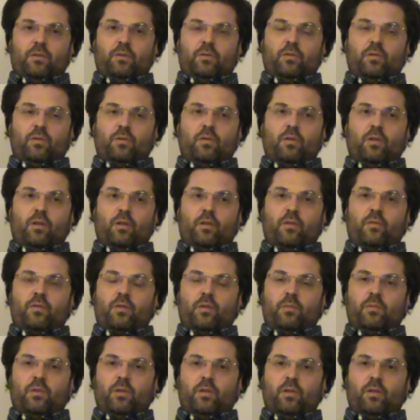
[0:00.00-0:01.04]
to go
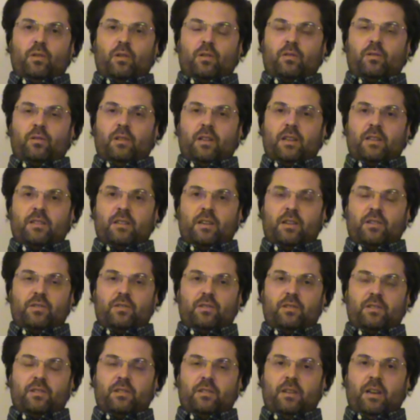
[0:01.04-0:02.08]
from New York to Los
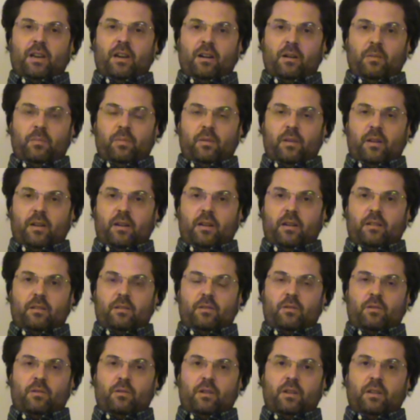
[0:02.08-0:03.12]
Angeles in an airplane
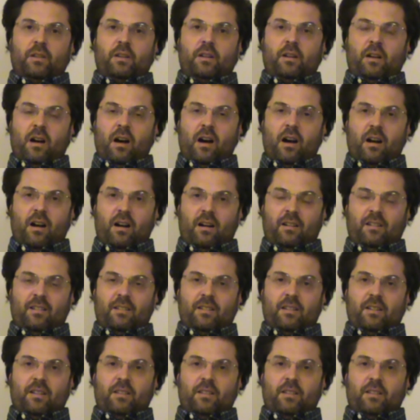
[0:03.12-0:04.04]
or in a car